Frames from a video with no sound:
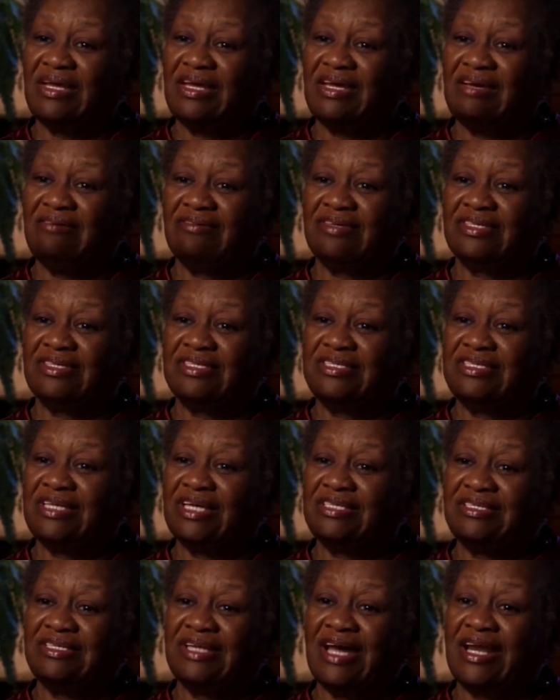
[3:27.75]
it was
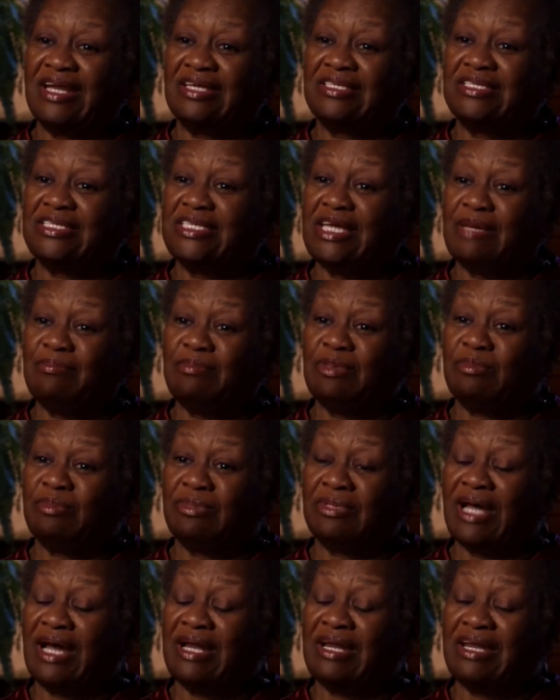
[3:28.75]
just not
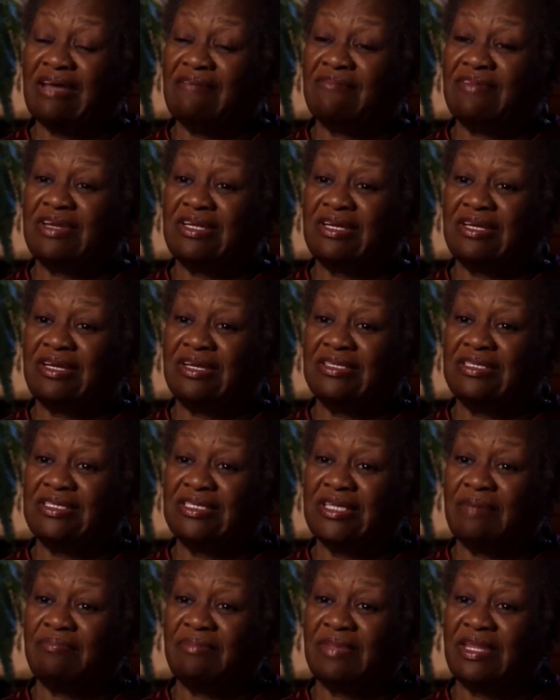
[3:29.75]
acceptable. I never did
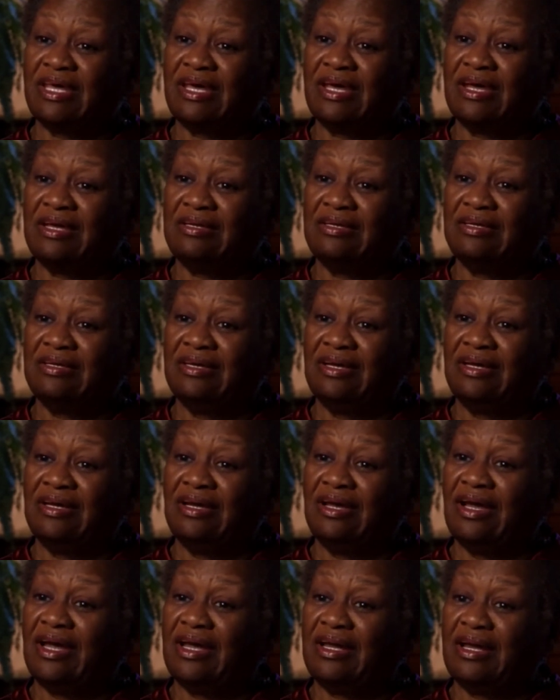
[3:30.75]
accept that,
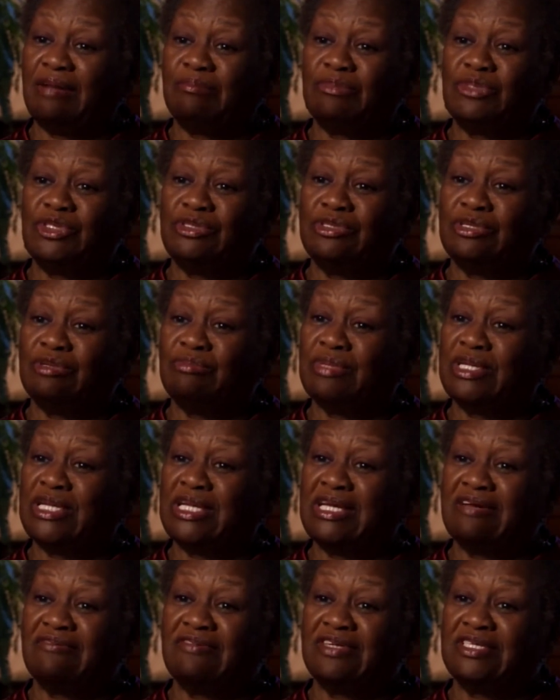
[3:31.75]
and I'm sure
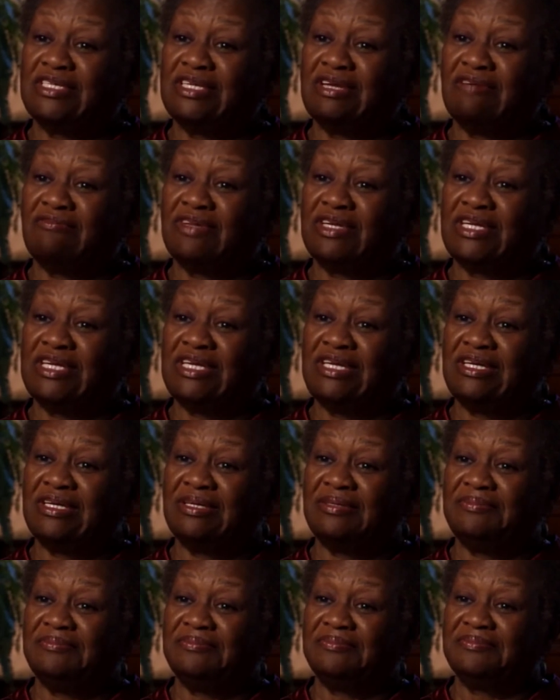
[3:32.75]
many of us never
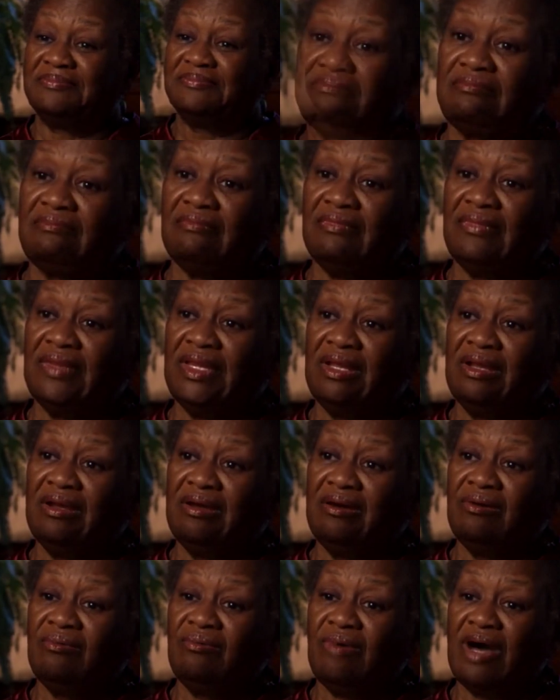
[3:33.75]
did.
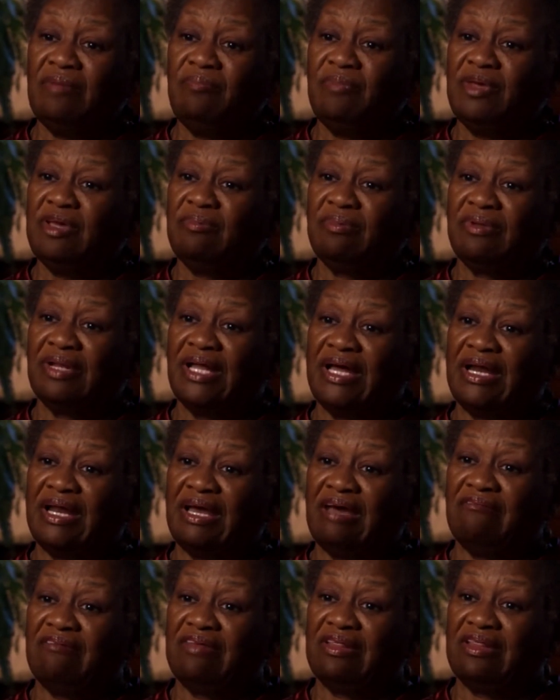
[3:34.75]
White people had
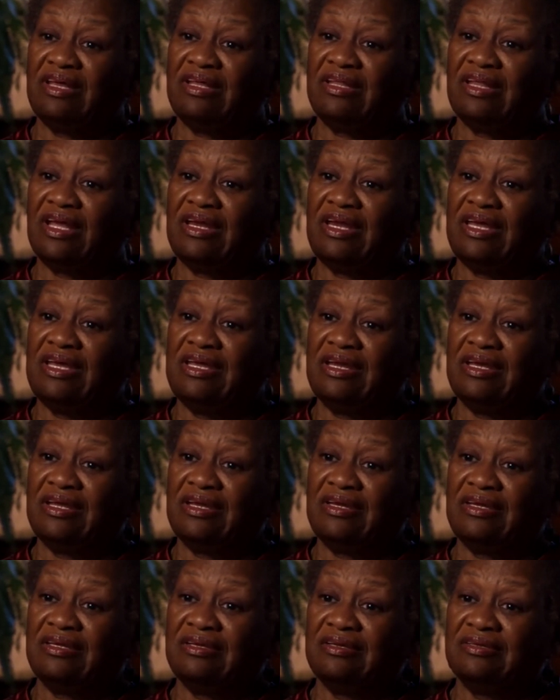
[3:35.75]
everything they
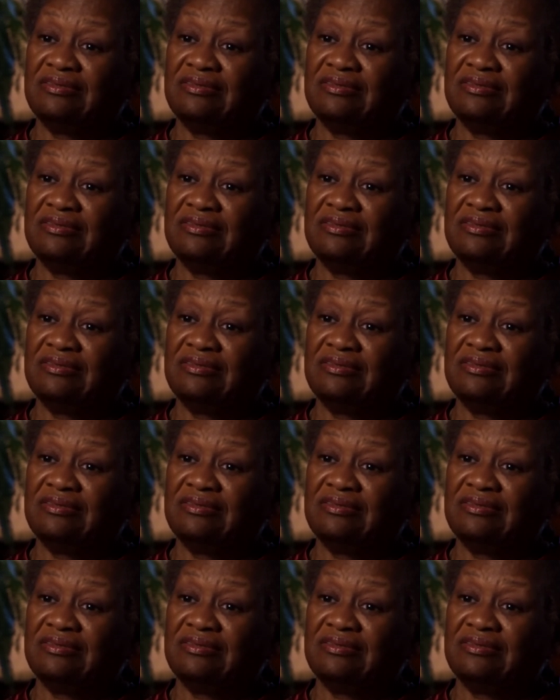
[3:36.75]
needed.